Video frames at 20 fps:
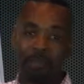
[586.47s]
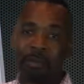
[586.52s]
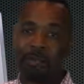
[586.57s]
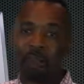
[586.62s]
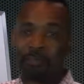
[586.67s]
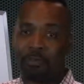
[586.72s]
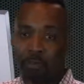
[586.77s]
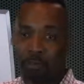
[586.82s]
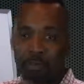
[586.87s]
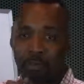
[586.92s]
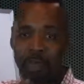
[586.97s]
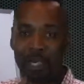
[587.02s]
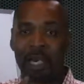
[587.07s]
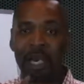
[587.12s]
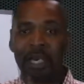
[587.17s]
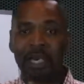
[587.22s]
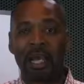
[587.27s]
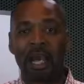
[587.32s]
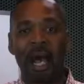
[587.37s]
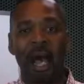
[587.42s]
But if you treat it
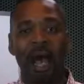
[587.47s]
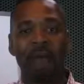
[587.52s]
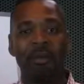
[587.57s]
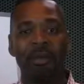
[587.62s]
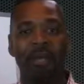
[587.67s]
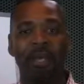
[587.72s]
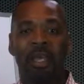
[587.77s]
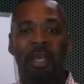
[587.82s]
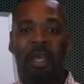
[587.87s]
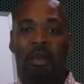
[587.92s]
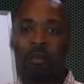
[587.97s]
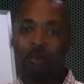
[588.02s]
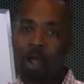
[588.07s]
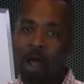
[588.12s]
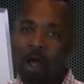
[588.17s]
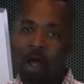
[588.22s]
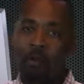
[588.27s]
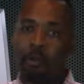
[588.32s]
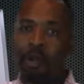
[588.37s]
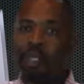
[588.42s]
like a hobby, it will
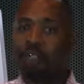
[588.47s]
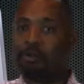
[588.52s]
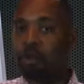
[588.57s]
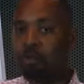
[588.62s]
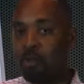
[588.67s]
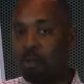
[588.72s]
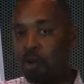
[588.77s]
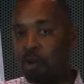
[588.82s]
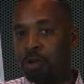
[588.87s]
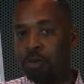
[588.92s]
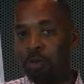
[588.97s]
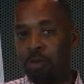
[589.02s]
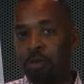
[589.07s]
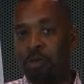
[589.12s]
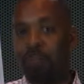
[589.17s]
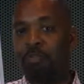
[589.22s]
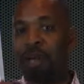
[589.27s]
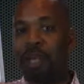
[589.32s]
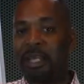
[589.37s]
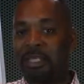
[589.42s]
always reward
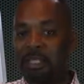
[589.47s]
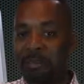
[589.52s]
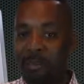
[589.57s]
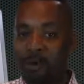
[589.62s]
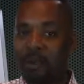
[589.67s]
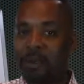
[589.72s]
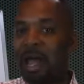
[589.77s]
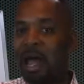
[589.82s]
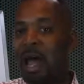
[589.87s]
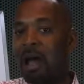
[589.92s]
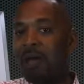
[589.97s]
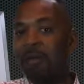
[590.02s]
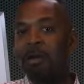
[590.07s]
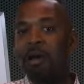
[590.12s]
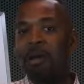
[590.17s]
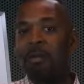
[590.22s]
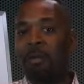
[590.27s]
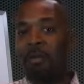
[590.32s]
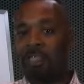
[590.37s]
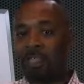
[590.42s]
you based upon how
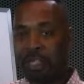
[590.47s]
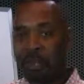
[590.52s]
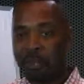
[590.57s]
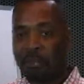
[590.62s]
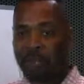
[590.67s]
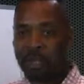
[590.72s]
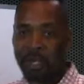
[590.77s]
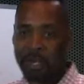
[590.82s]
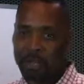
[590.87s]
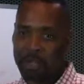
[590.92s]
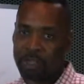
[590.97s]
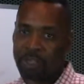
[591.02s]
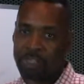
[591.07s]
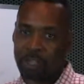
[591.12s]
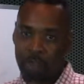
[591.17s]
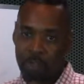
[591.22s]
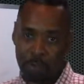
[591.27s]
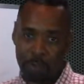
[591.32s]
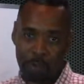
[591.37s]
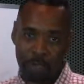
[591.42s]
much effort and
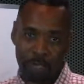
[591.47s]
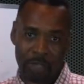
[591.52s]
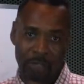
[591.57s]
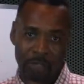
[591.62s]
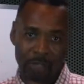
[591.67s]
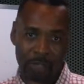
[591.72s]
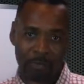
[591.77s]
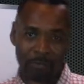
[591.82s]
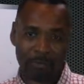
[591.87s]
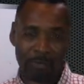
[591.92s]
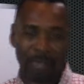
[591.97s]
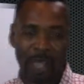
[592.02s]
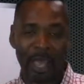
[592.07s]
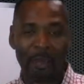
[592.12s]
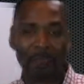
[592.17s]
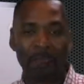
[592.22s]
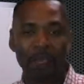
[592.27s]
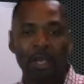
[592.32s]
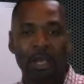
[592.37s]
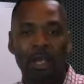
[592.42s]
energy you put into it. Okay?